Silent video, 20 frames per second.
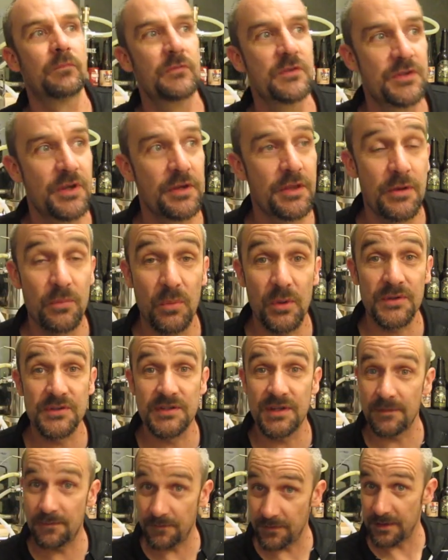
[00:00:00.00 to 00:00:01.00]
So there was
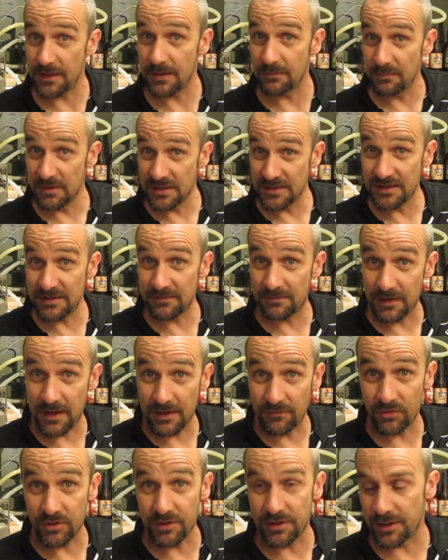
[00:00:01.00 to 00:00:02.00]
definitely a meaty
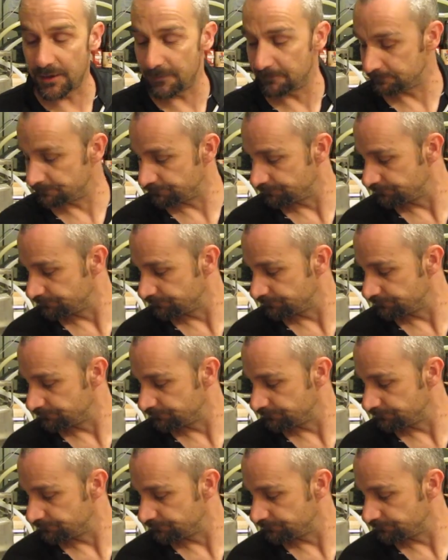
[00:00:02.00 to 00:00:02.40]
flavour in there.